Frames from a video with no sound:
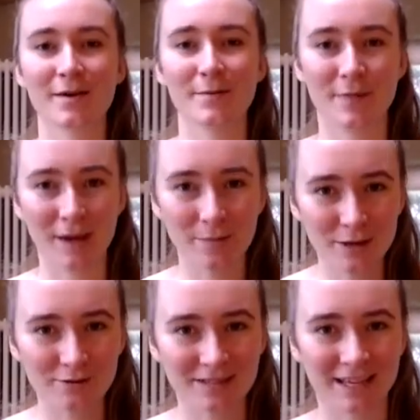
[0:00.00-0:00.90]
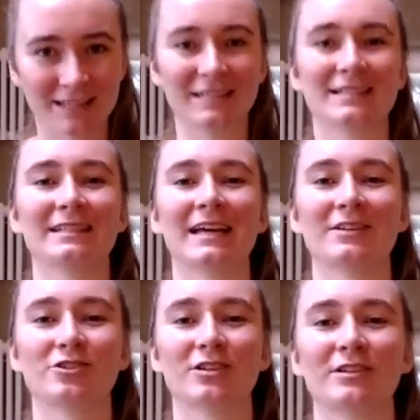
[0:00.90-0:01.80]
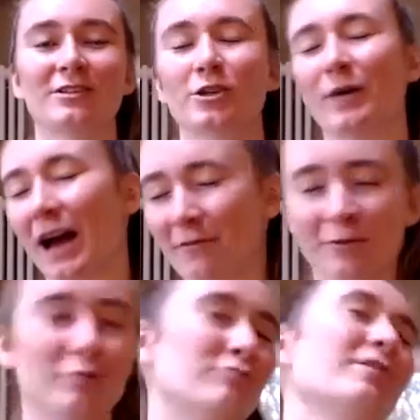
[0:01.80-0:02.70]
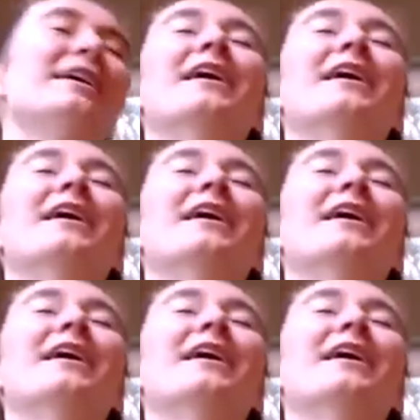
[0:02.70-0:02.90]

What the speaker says: maybe you set these intentions, you have great